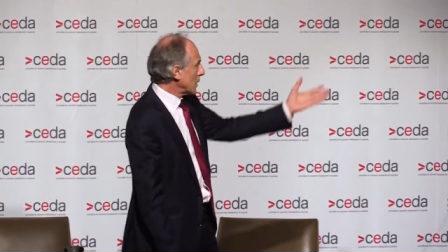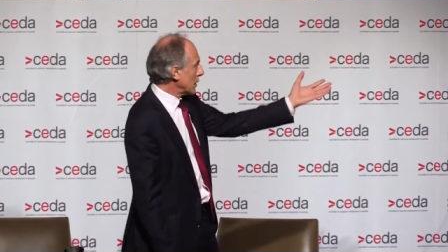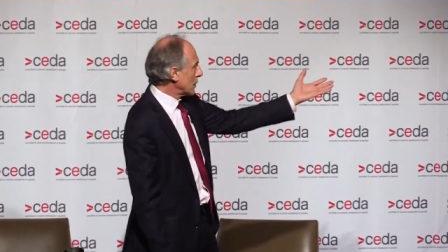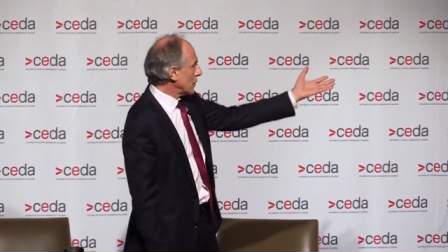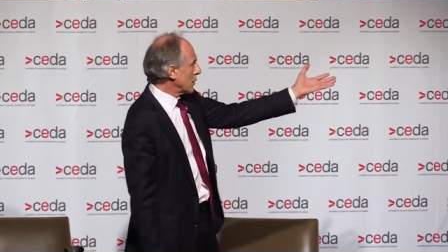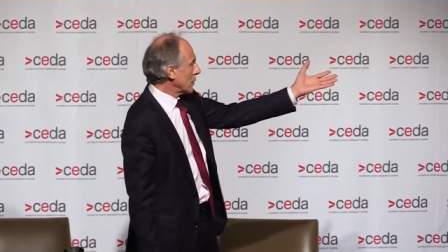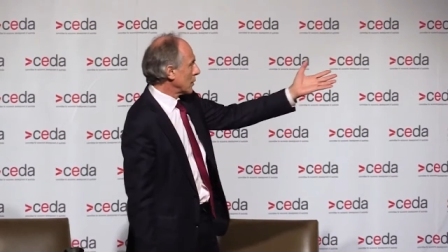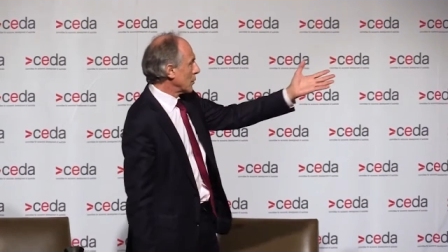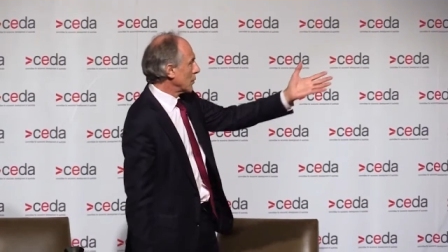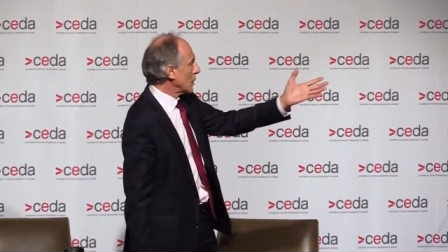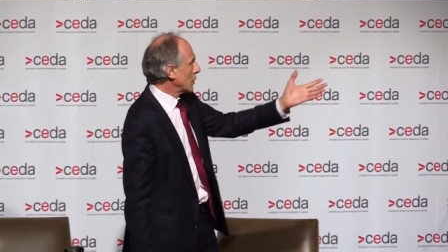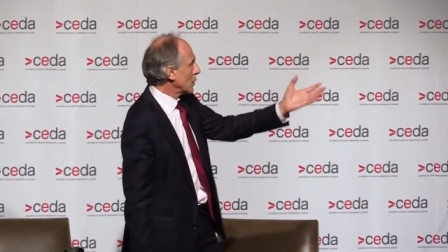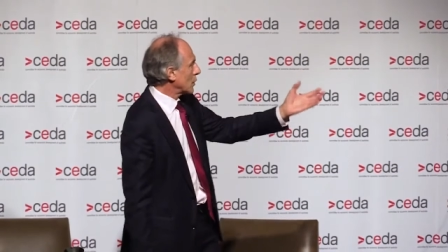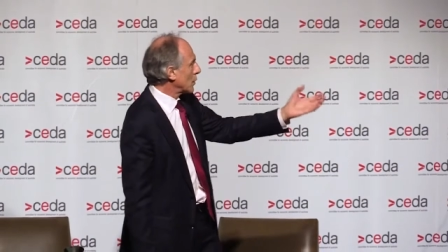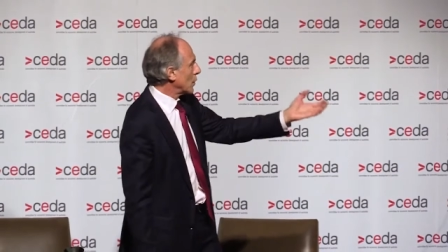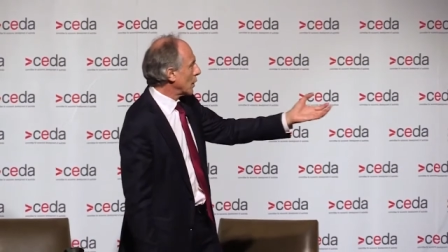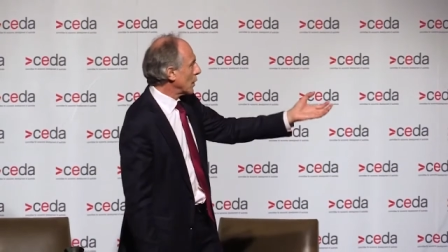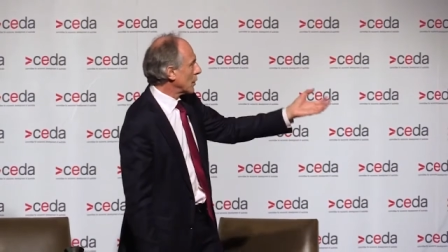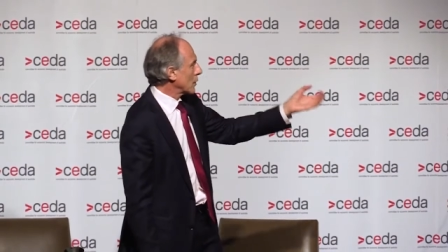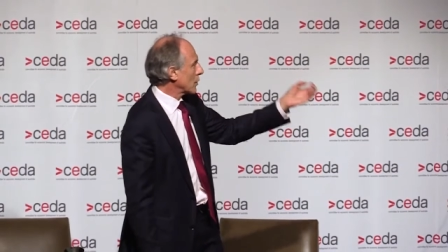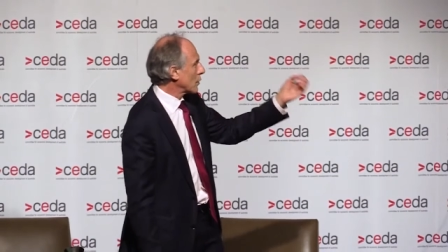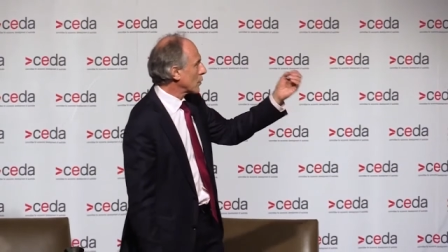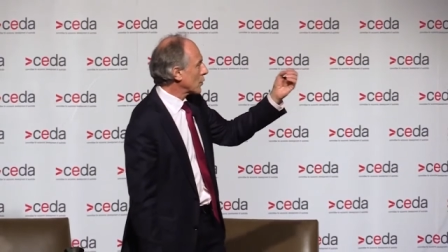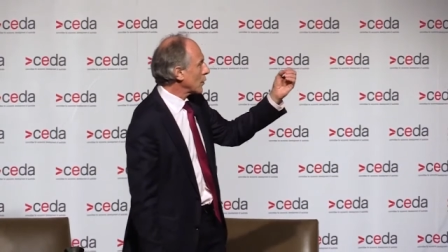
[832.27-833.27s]
you can read the
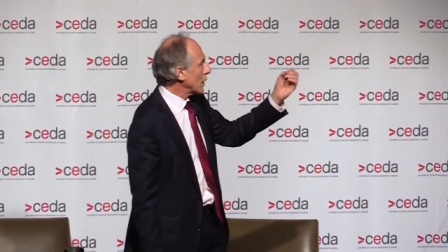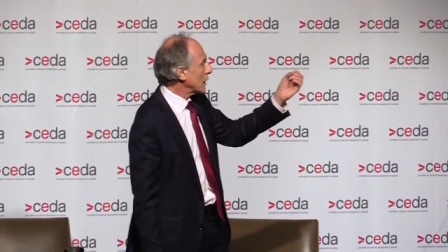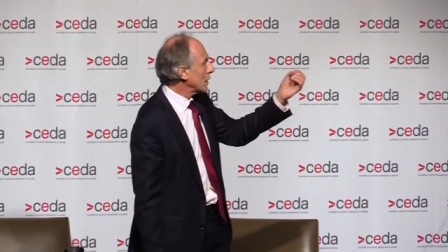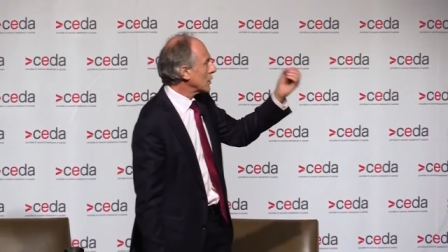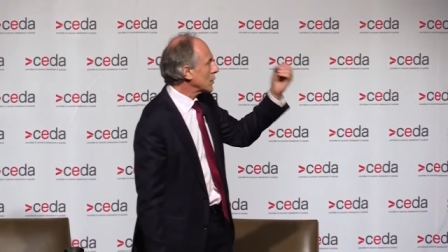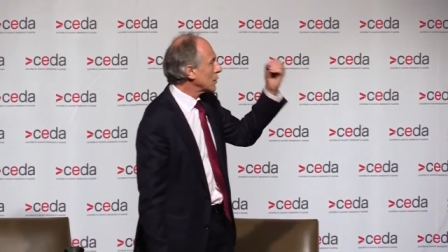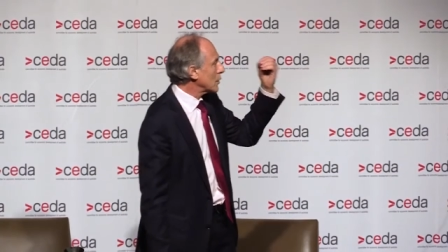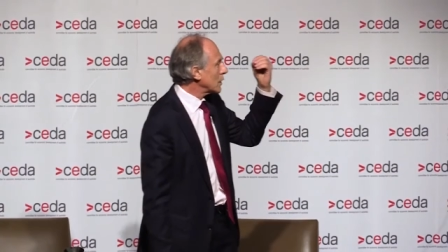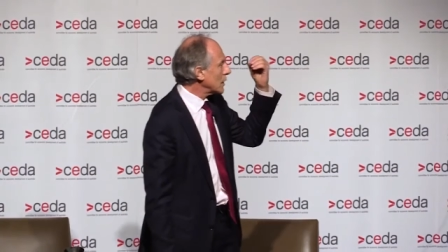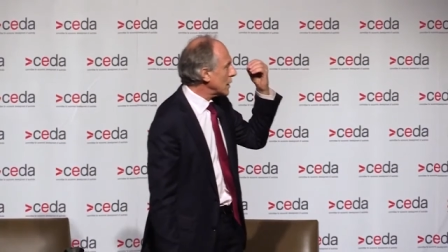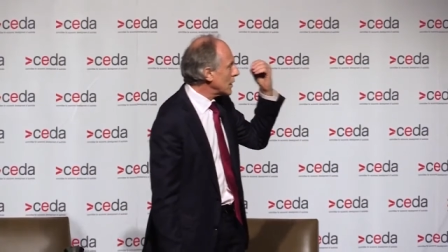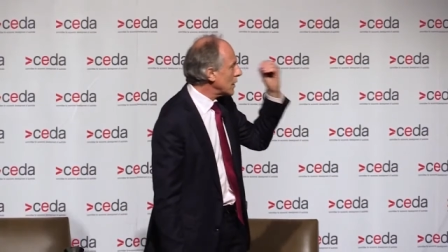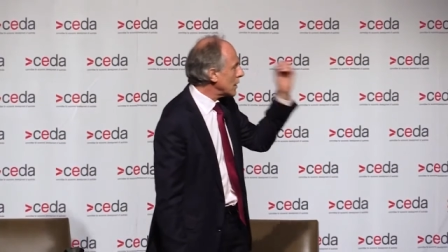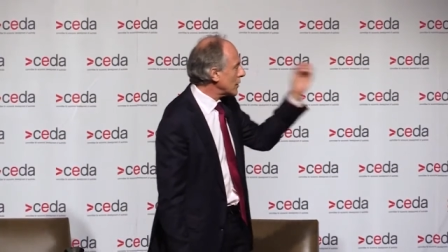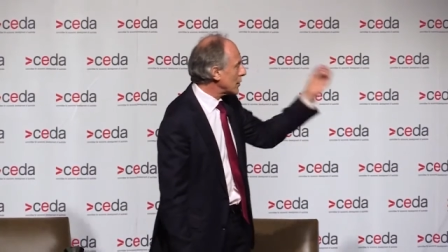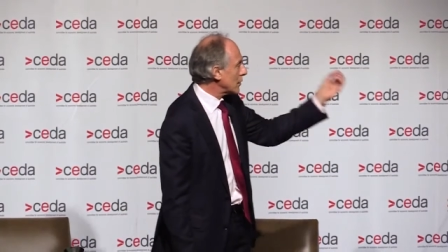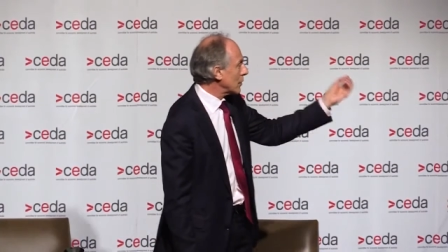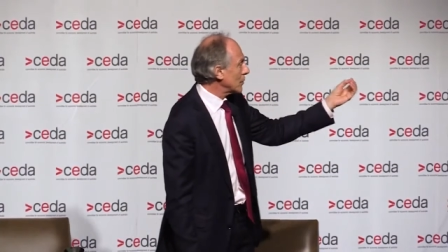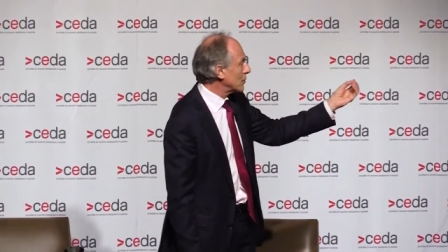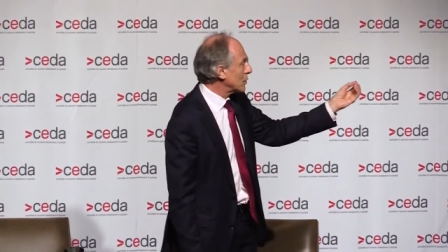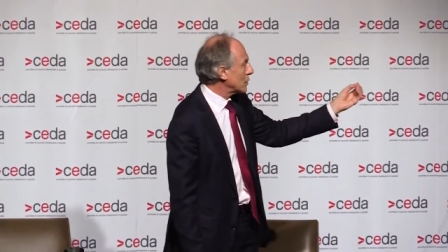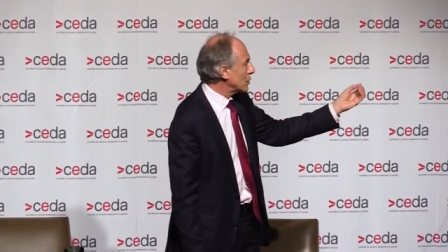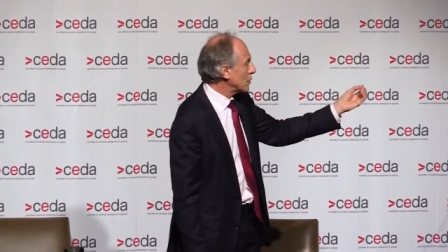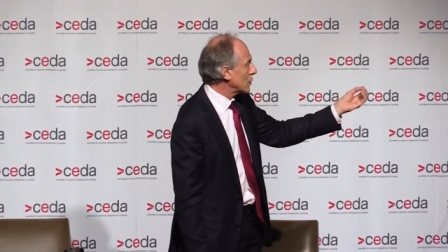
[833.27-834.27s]
quote, Australia could
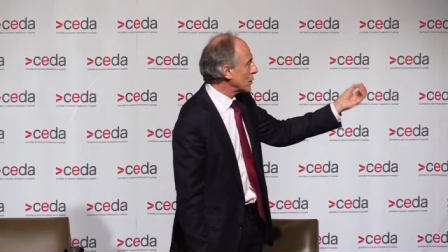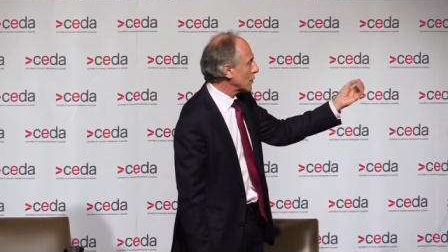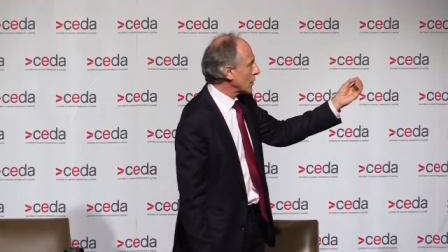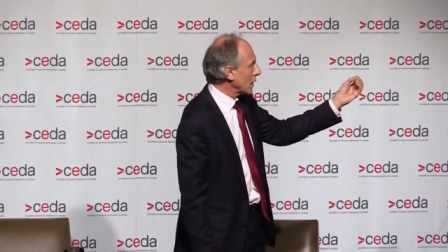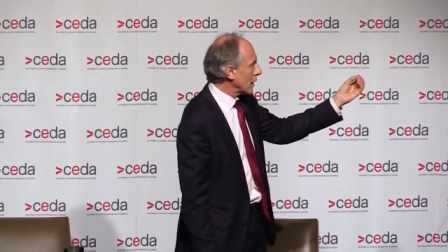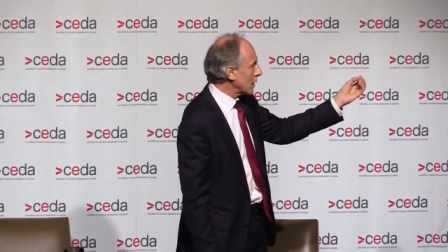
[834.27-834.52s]
easily produce